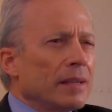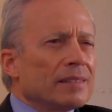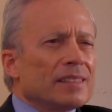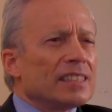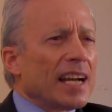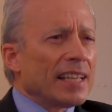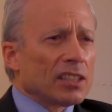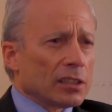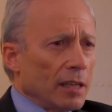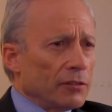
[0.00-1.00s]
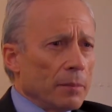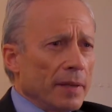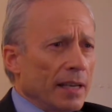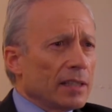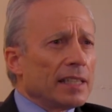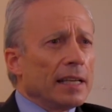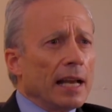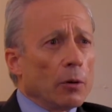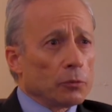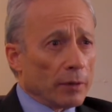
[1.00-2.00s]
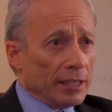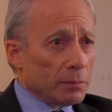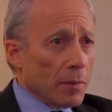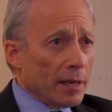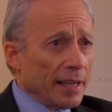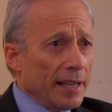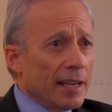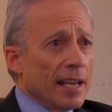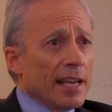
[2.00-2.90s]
the diocese loved him because he helped raise money.